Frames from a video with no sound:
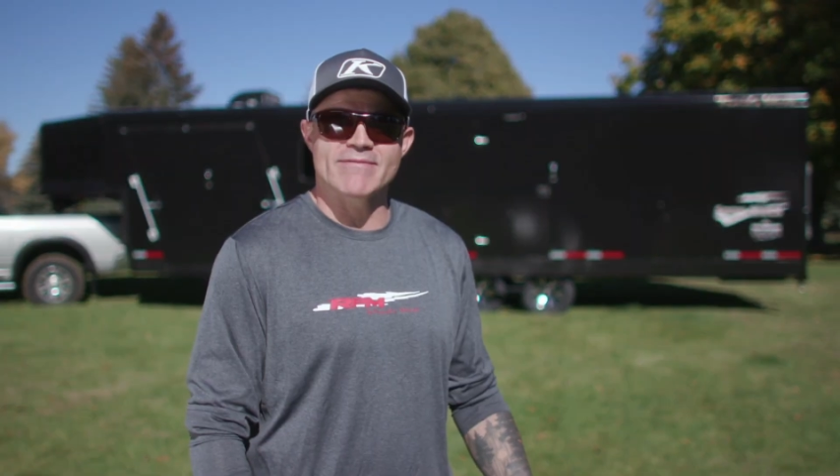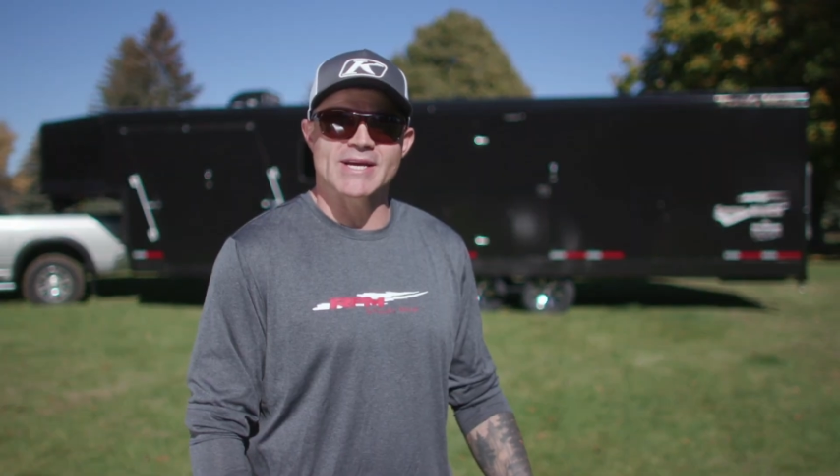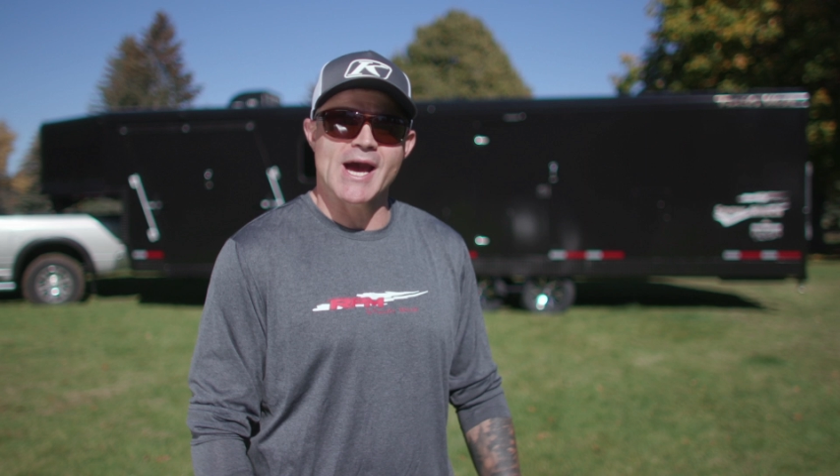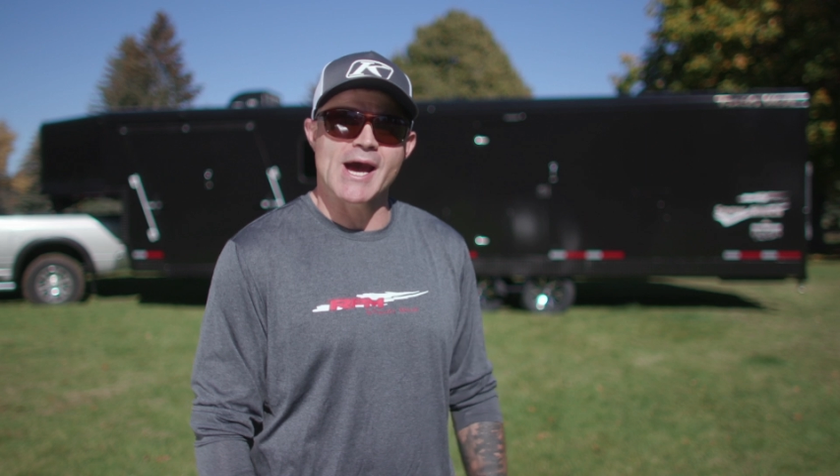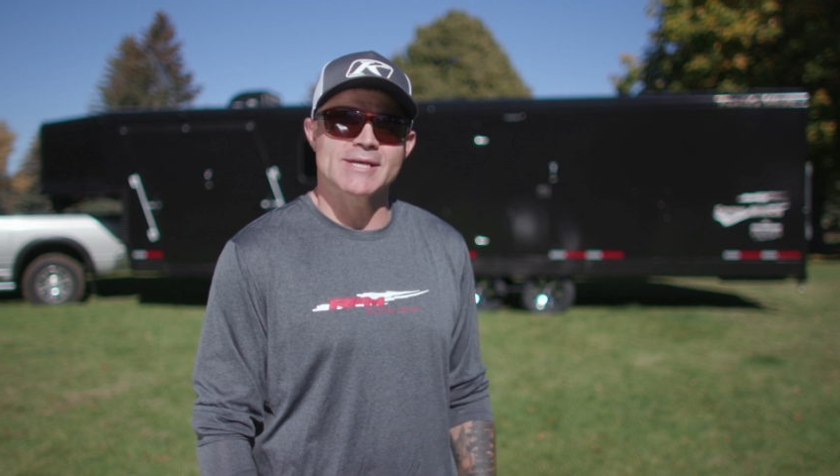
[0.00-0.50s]
have
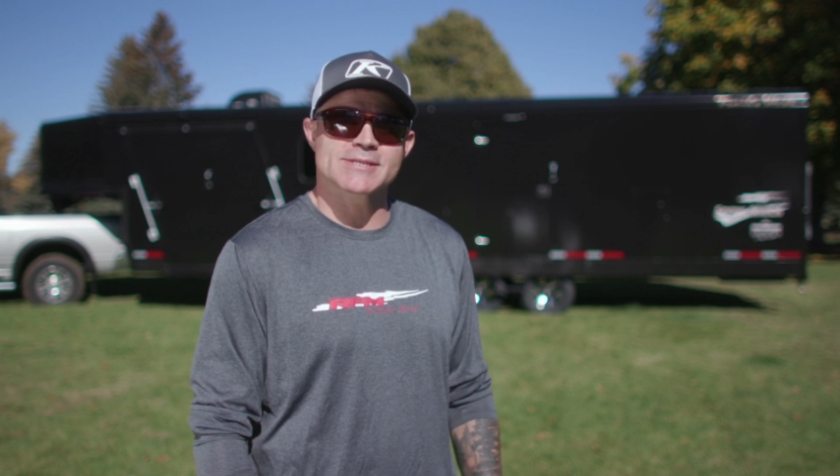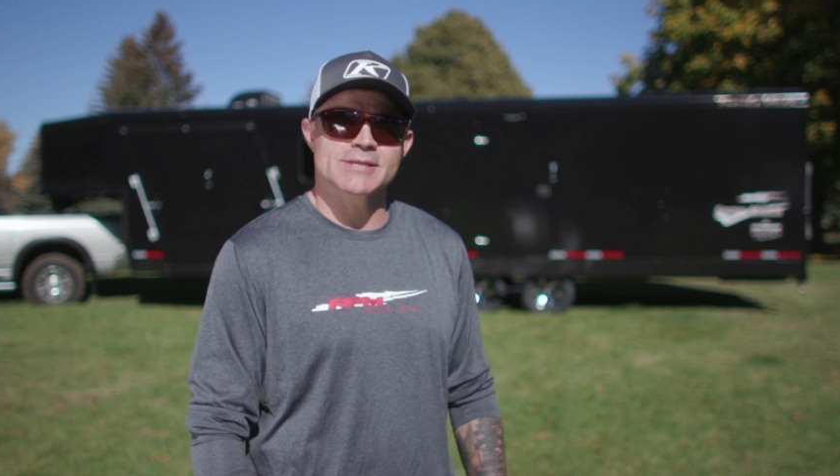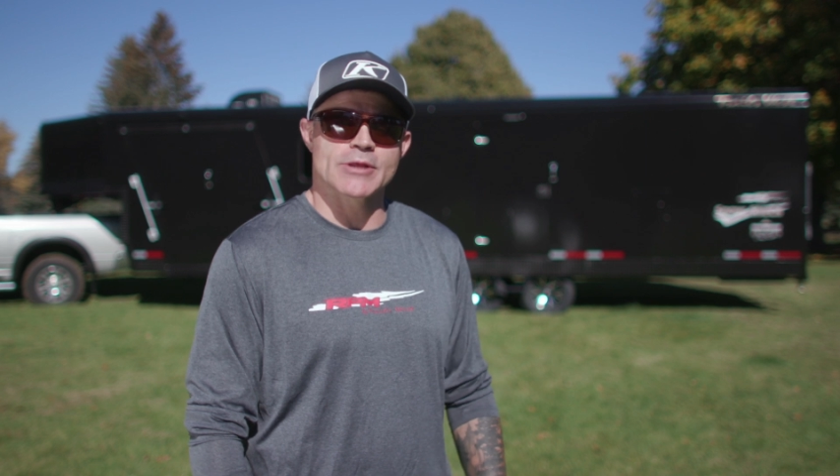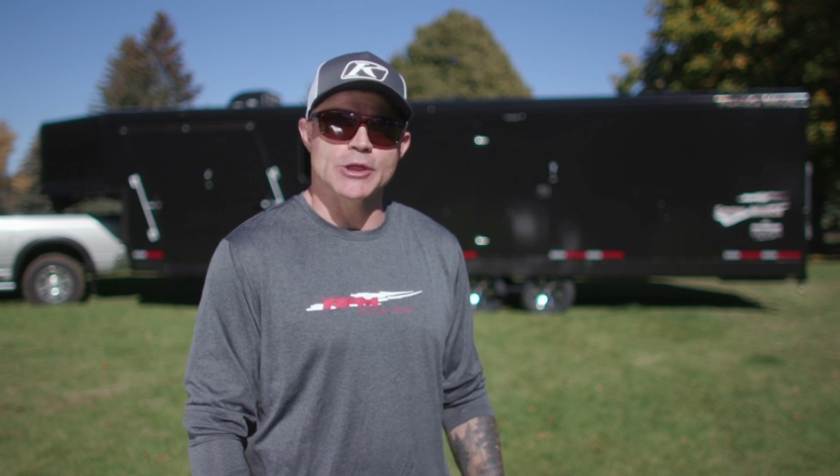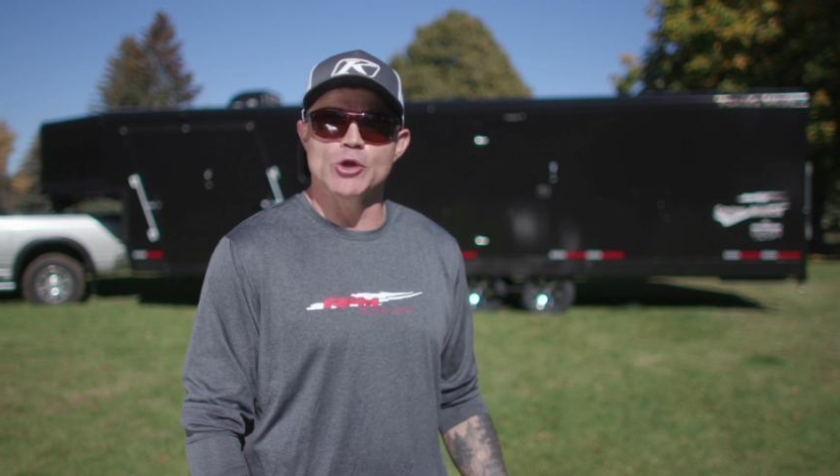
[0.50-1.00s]
it guys,
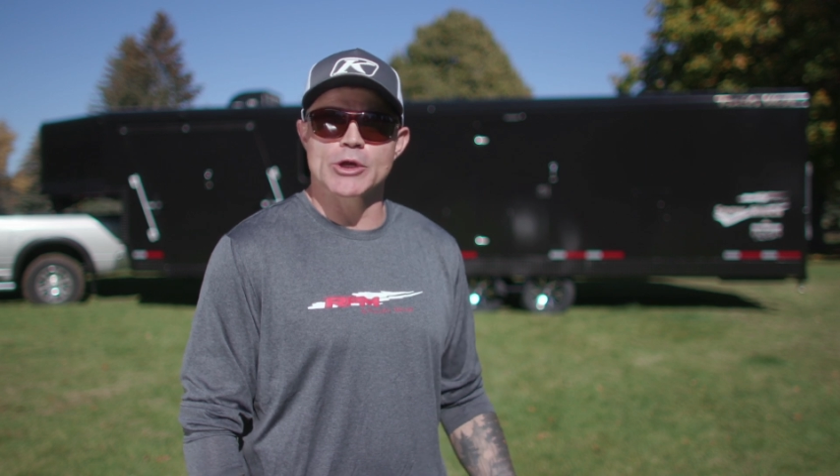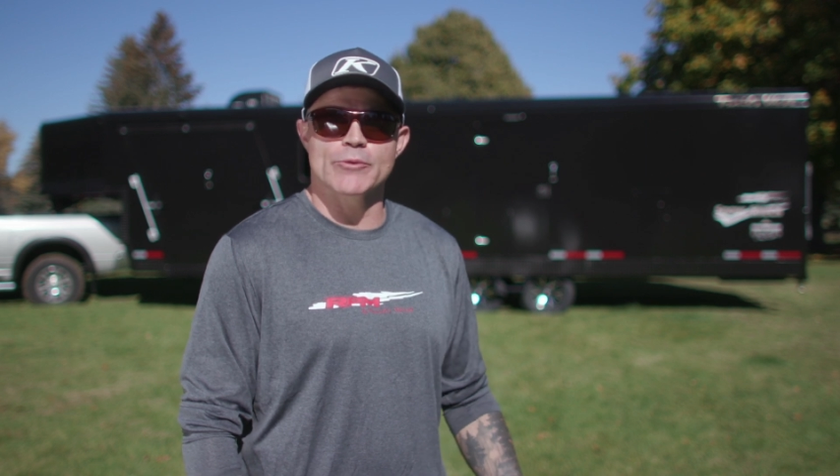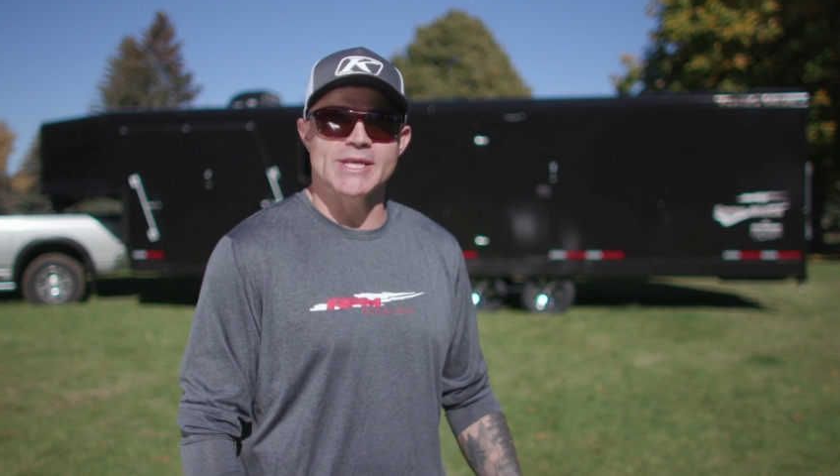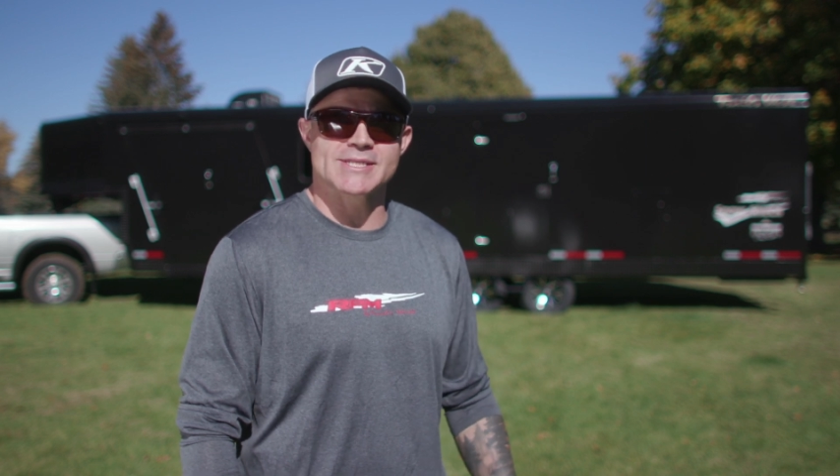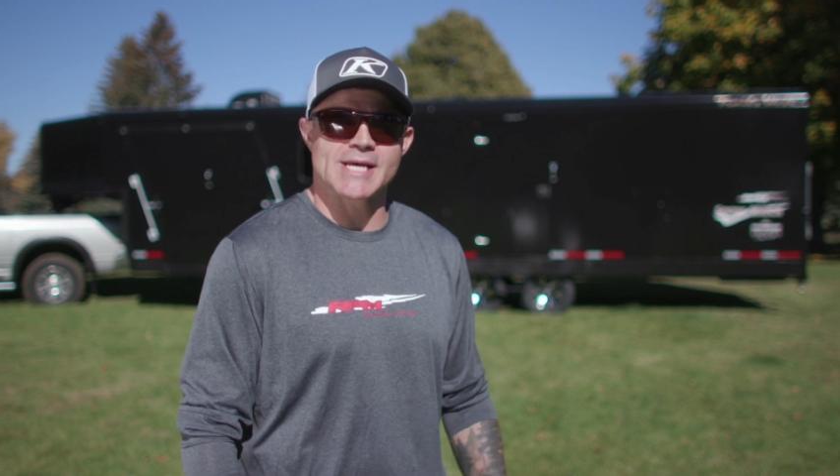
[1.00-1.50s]
the newly
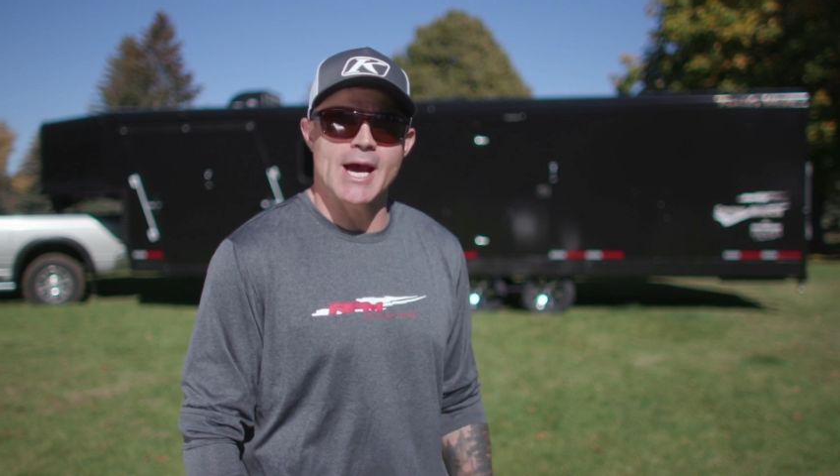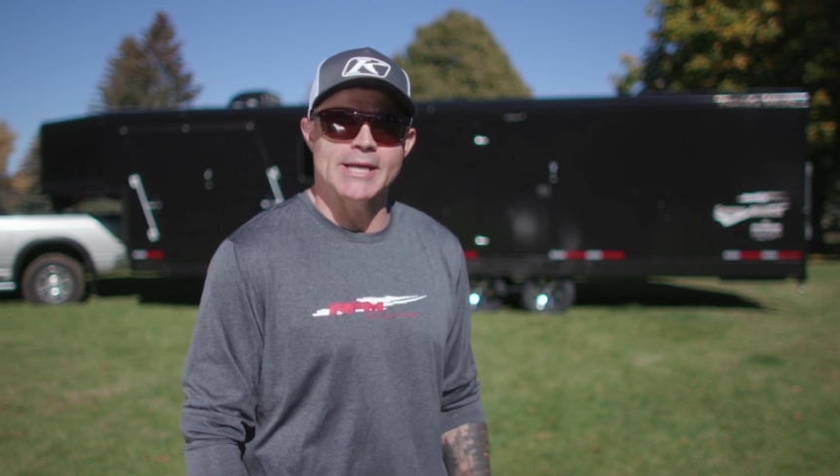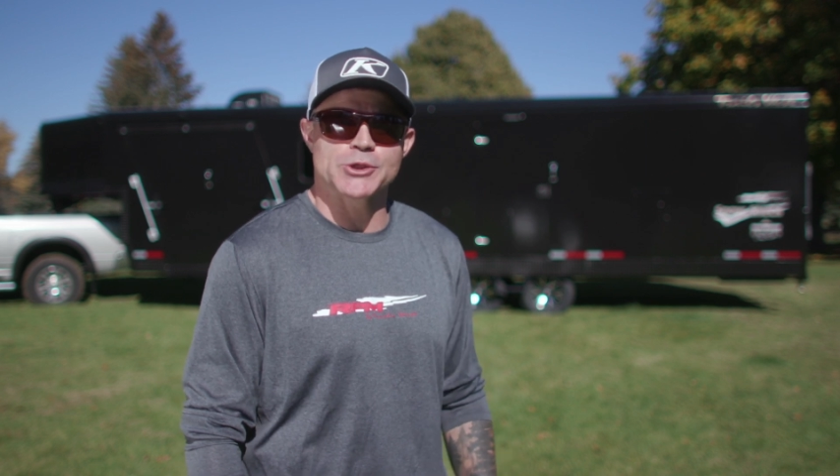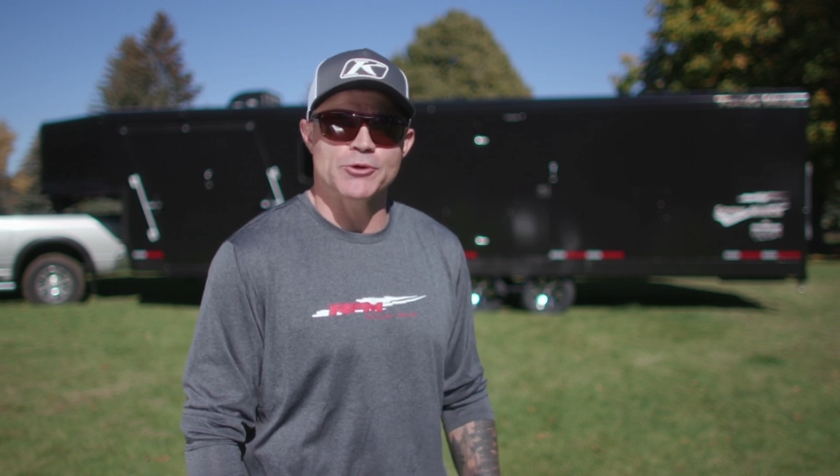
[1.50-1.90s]
redesigned